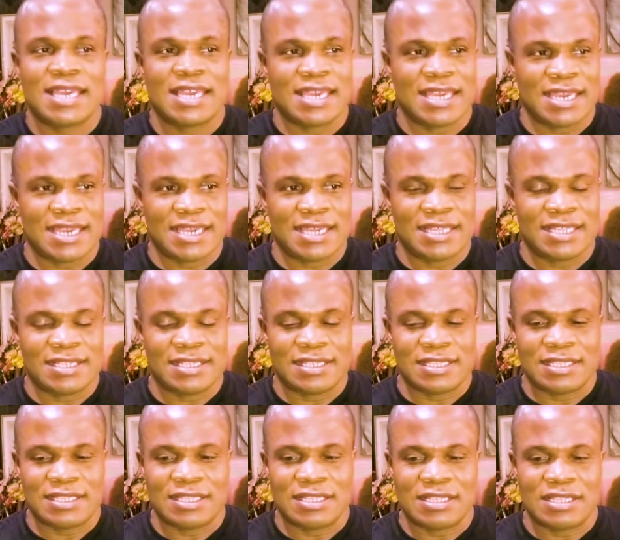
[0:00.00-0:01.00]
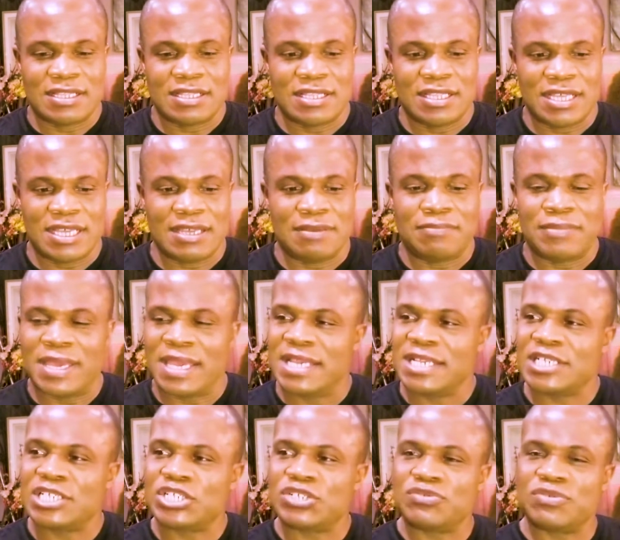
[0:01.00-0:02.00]
in the
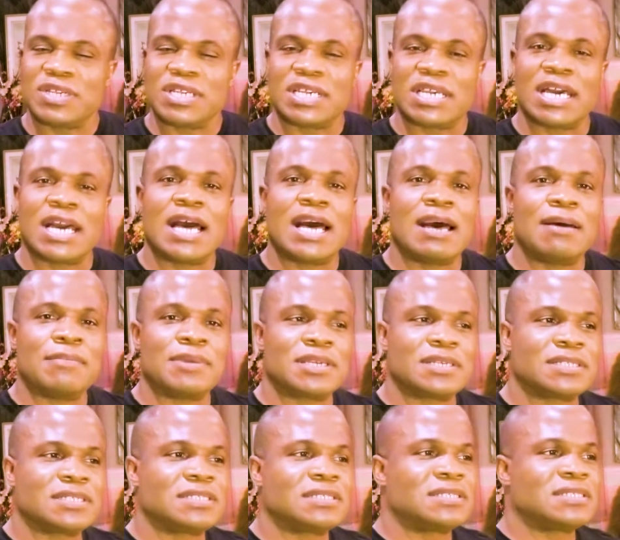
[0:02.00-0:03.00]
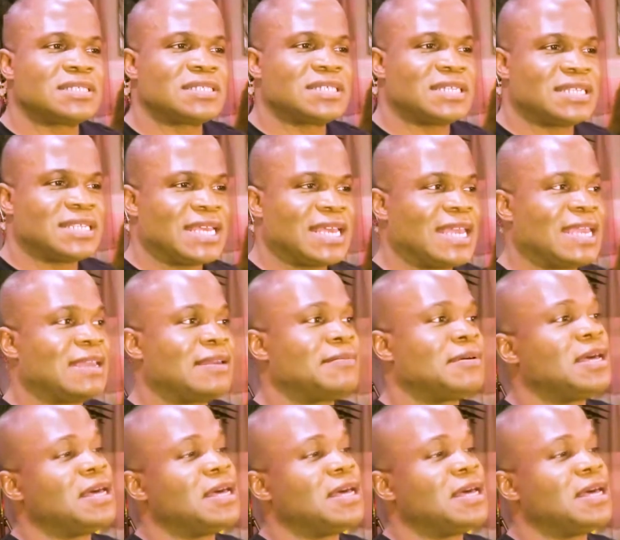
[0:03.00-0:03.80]
mainstream comics today.